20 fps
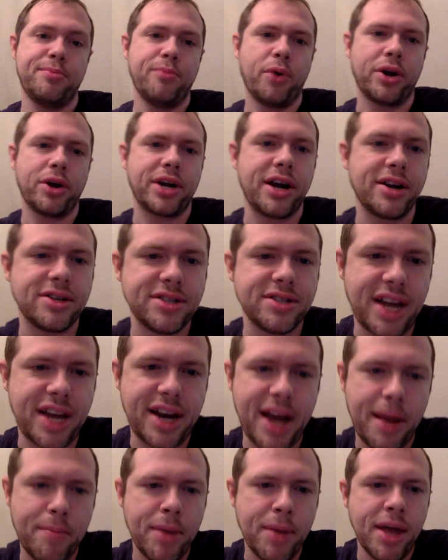more characters I
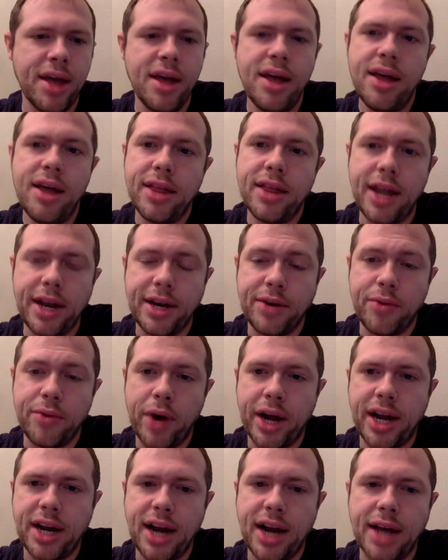name that I didn't
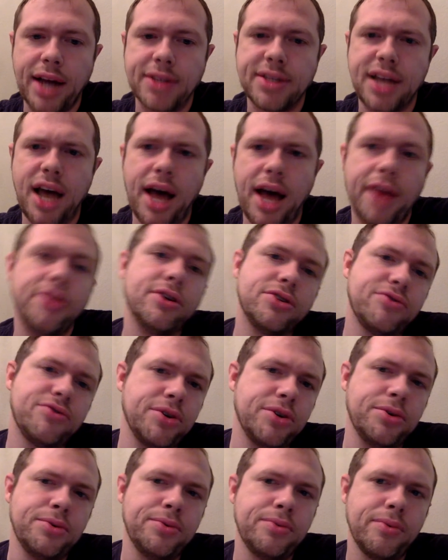recognize. And there's
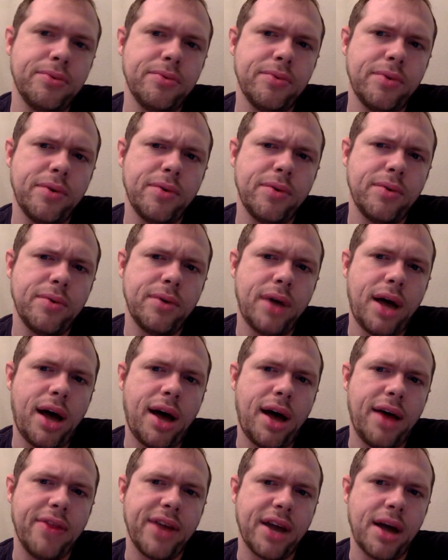few
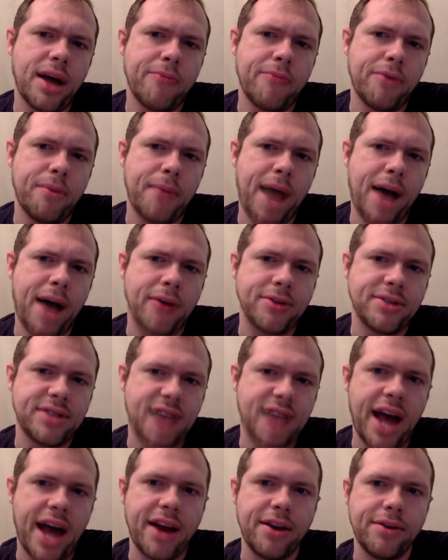that come from
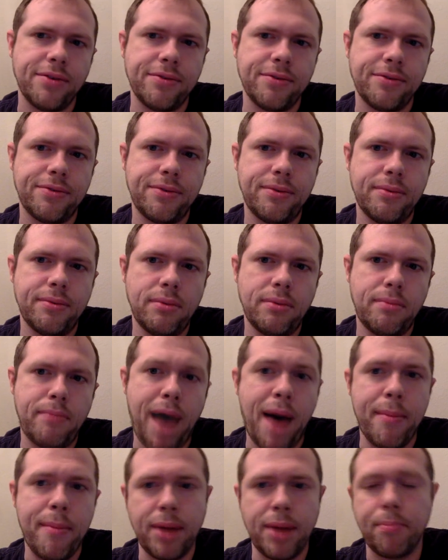outside of
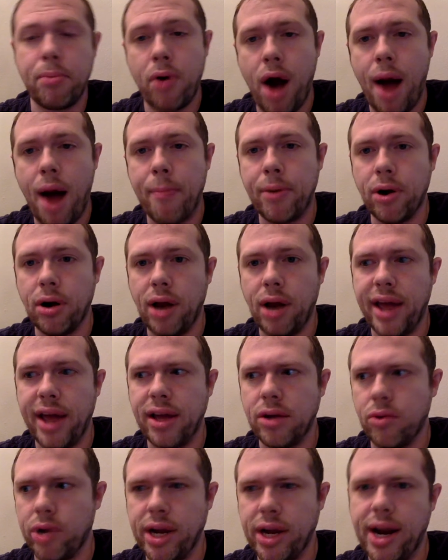Batman proper,
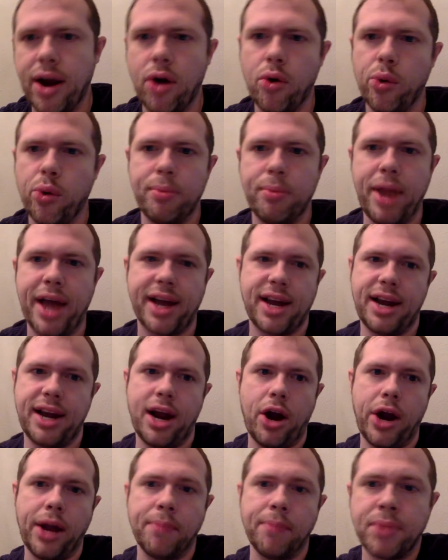like Green Arrow and Black
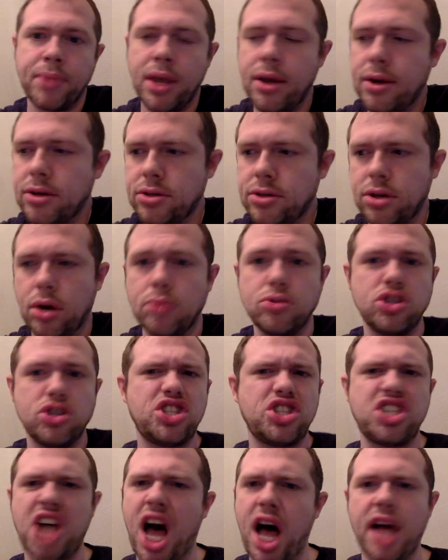Canary. So
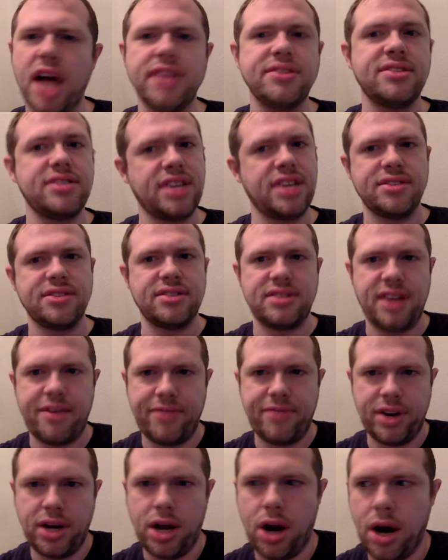just tons and tons of
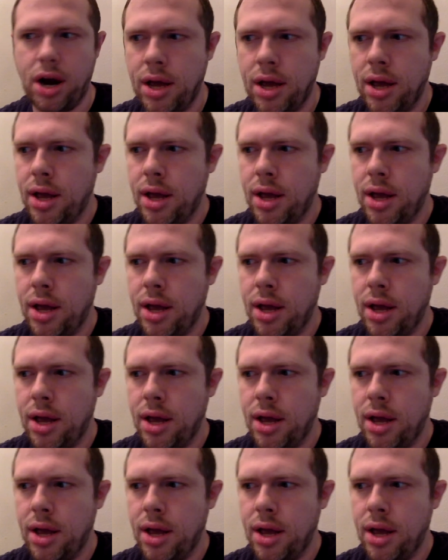stuff in here.